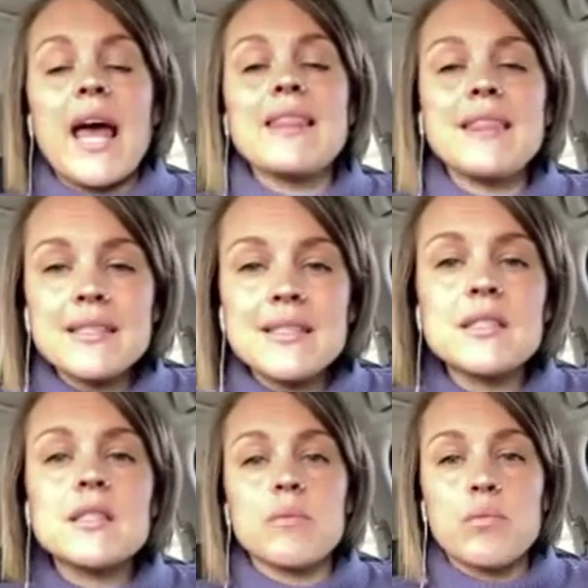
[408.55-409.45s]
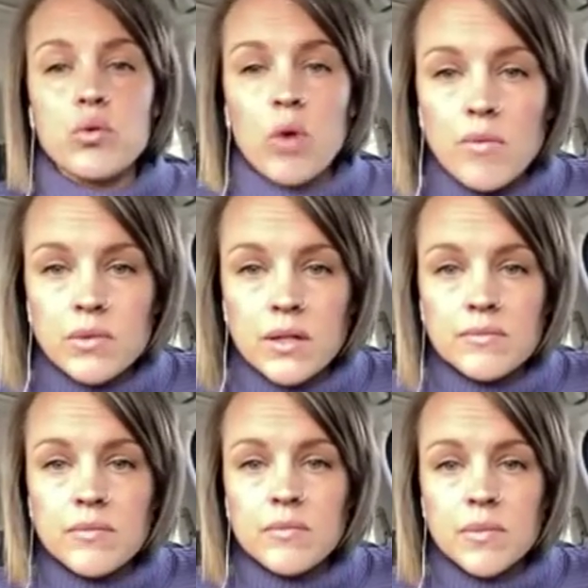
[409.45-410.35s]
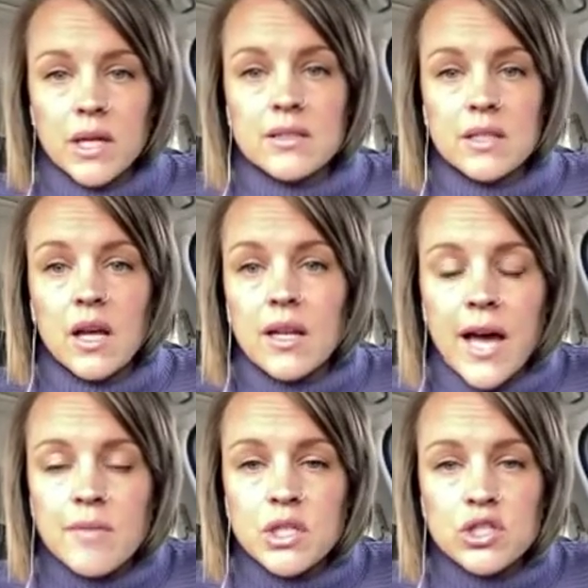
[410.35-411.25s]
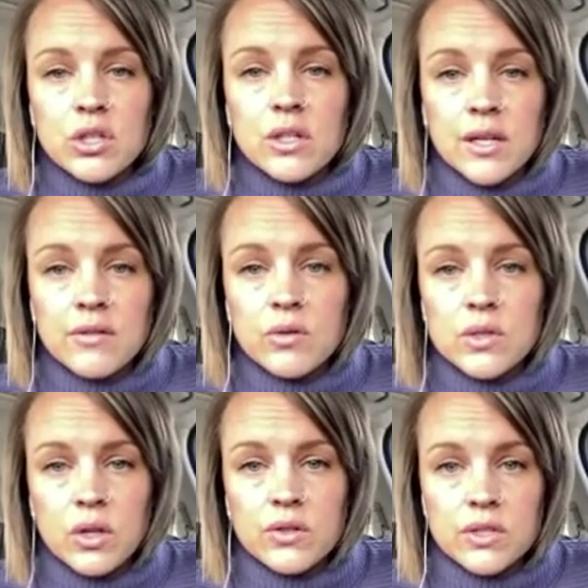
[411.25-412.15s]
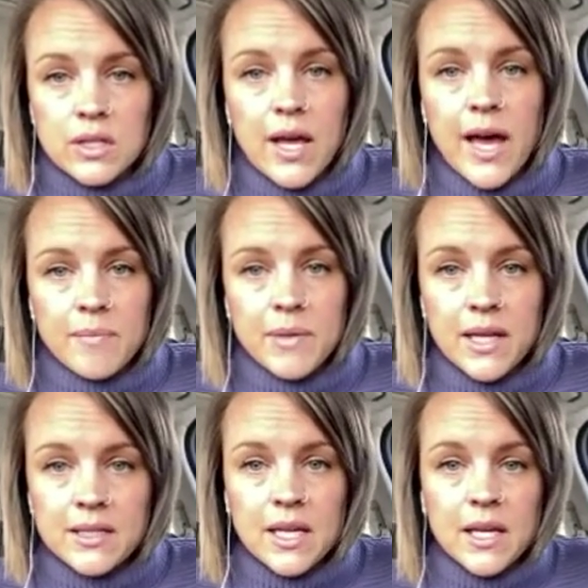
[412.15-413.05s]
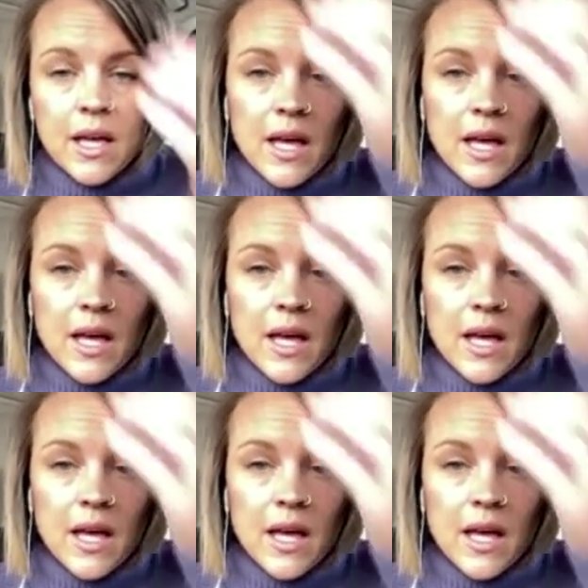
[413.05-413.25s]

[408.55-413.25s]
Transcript: And this is the problem because an unhappy journey never results in a happy ending.